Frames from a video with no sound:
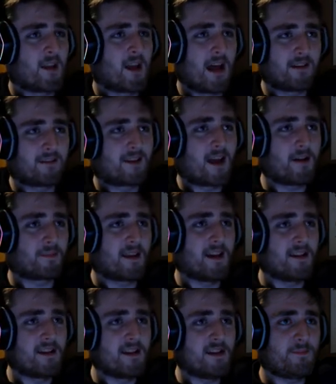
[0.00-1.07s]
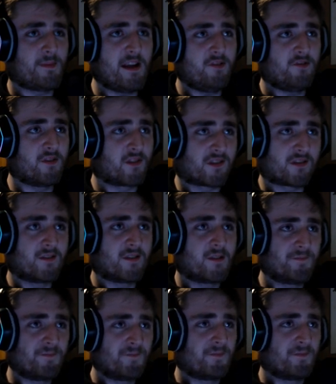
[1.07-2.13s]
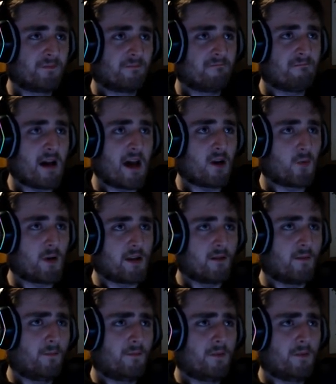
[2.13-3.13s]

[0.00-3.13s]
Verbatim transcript: I'll stop getting any patients. By the way,